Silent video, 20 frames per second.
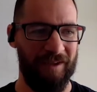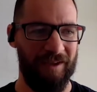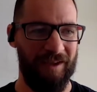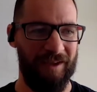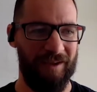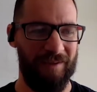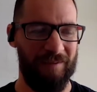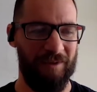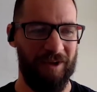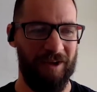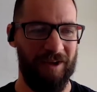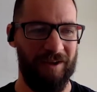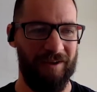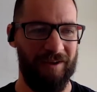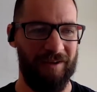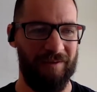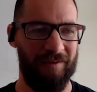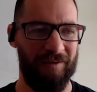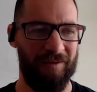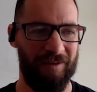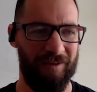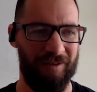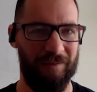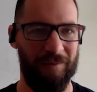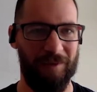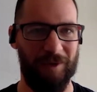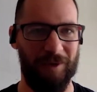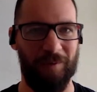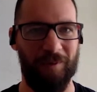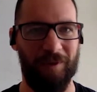and my the, the
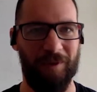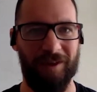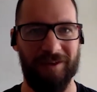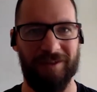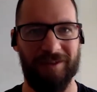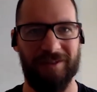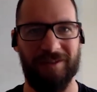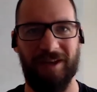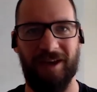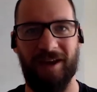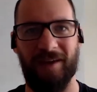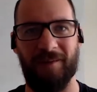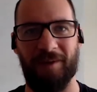middle brother Sam,